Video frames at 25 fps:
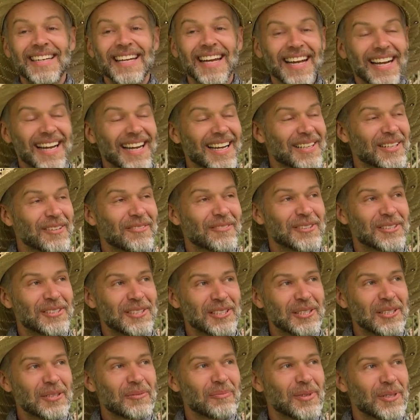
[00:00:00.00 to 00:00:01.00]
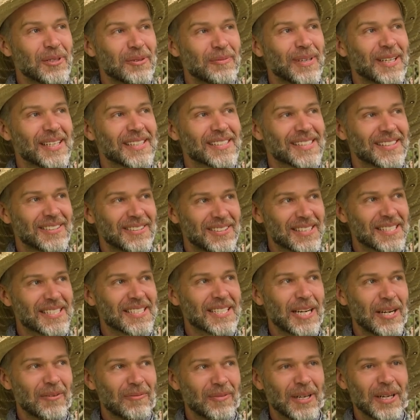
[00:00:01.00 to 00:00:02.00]
yeah, the Virginia bluebells had just
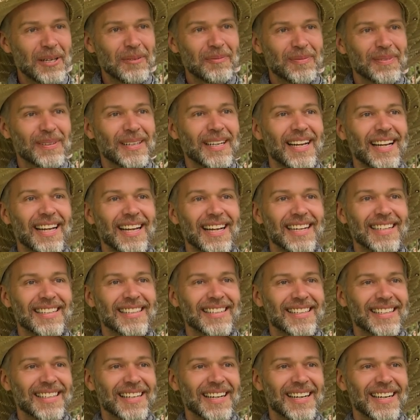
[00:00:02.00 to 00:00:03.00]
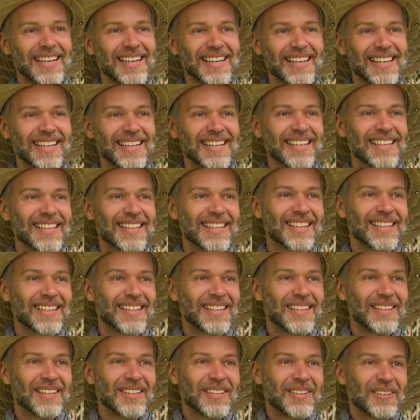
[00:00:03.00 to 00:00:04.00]
come up, and uh,
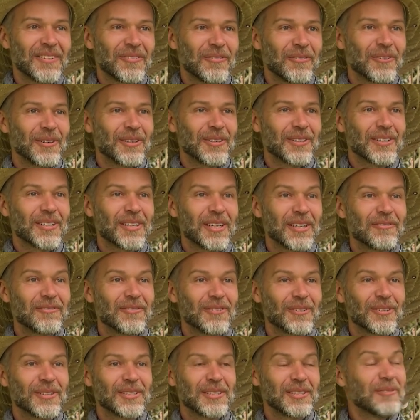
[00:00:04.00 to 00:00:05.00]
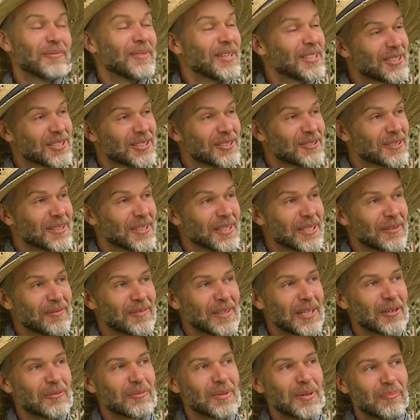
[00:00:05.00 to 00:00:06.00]
we're looking forward. You mentioned trillium;
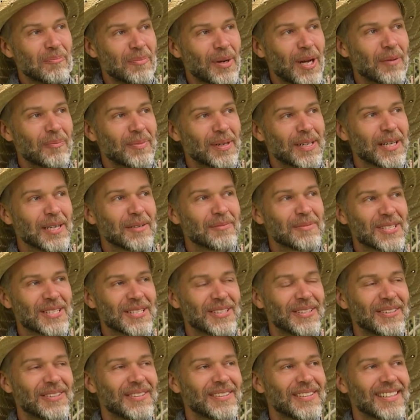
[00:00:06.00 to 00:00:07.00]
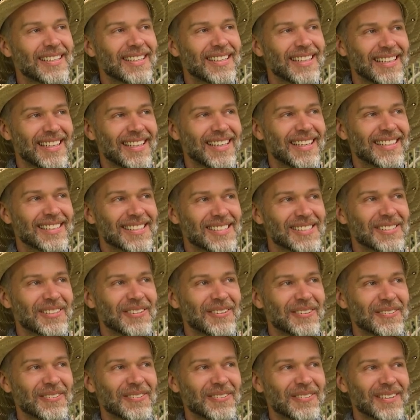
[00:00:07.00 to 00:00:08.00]
that'll be popping up soon. And
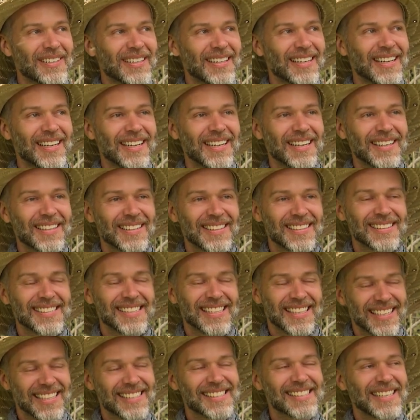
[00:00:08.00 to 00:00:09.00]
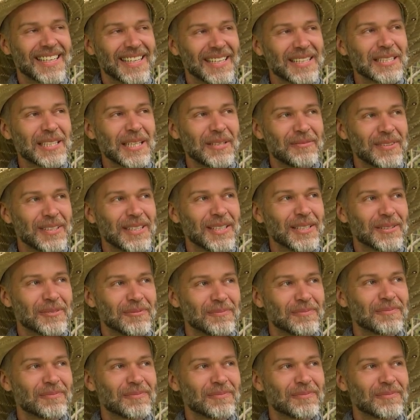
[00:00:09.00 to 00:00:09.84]
so uh, it's an exciting time of year.